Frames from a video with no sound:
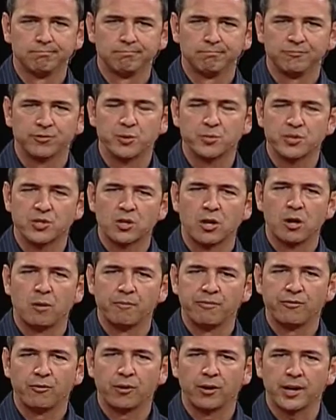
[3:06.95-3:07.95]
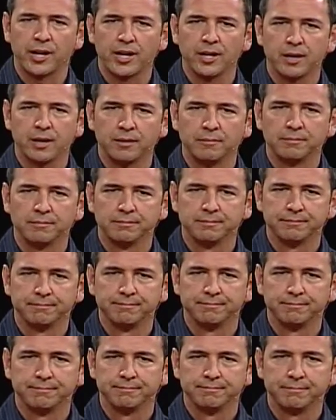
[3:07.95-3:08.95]
from Psalm 40
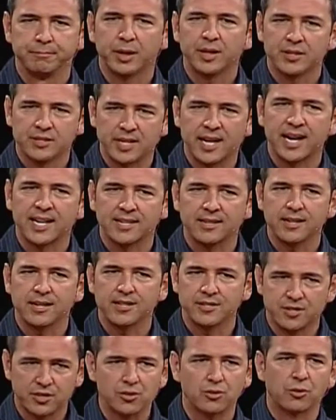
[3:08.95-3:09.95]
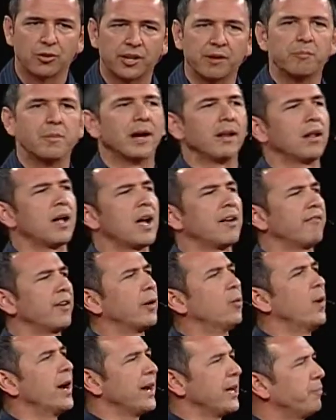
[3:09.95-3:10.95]
because that is the story of my life. I
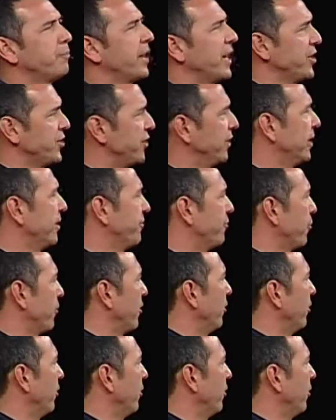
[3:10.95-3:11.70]
waited patiently for the